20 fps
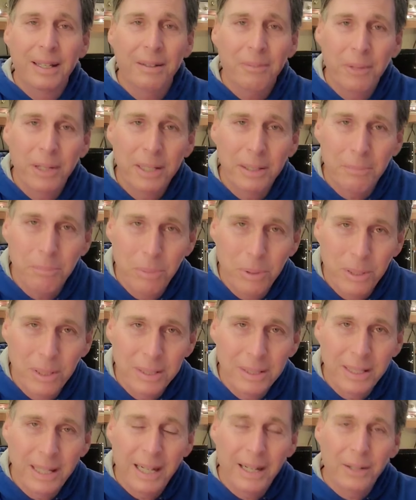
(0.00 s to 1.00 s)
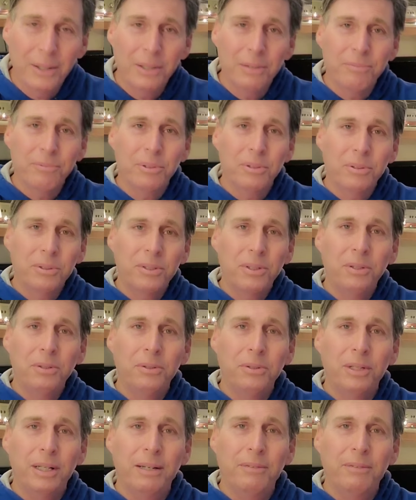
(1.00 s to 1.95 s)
We can put a tariff on you.